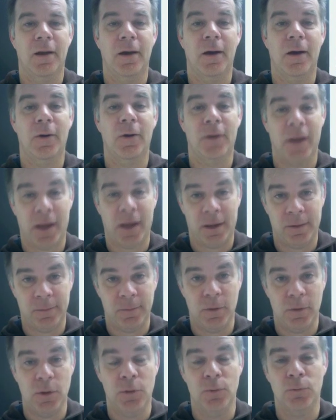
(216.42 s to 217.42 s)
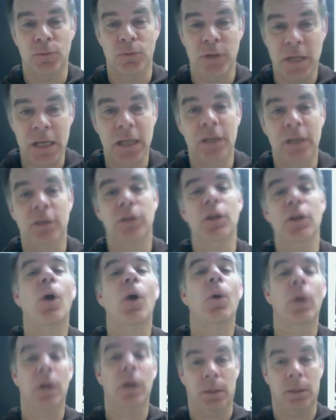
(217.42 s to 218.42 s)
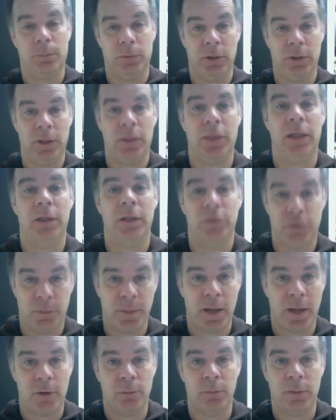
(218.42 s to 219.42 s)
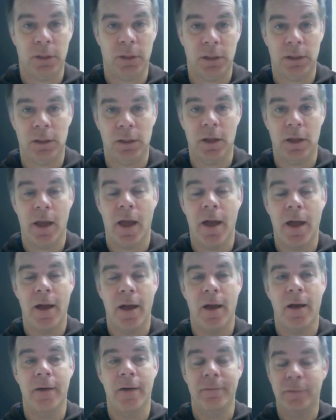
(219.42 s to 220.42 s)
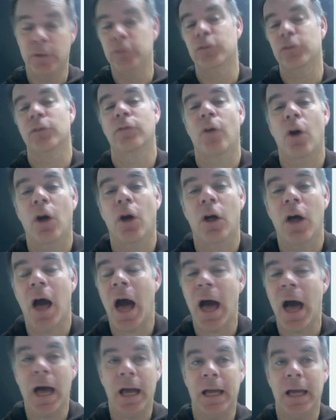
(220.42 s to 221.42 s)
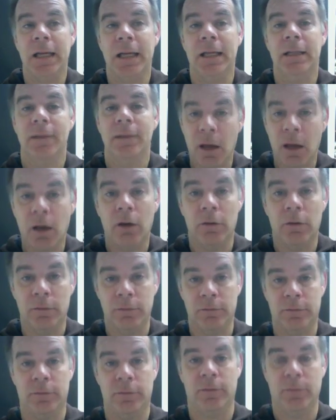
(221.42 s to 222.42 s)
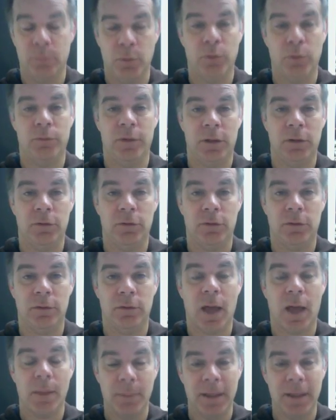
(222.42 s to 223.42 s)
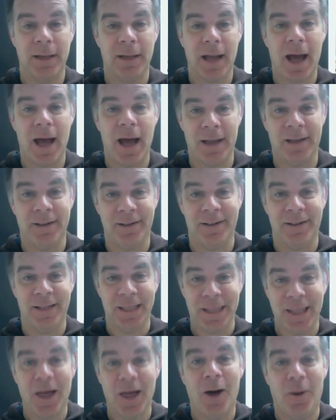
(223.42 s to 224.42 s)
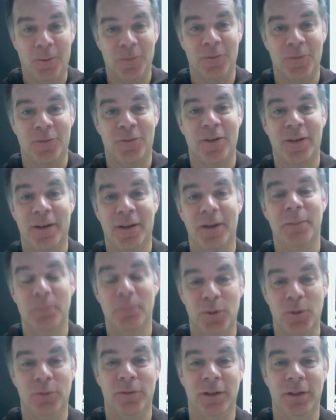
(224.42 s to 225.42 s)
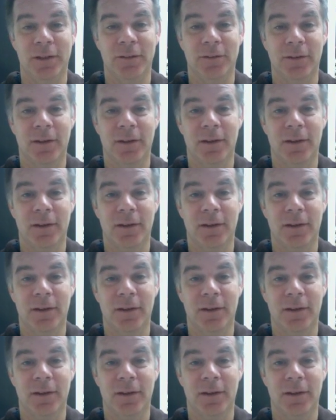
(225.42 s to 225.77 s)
Okay, you need to know a couple of things about me. First of all, I love movies. I love movies.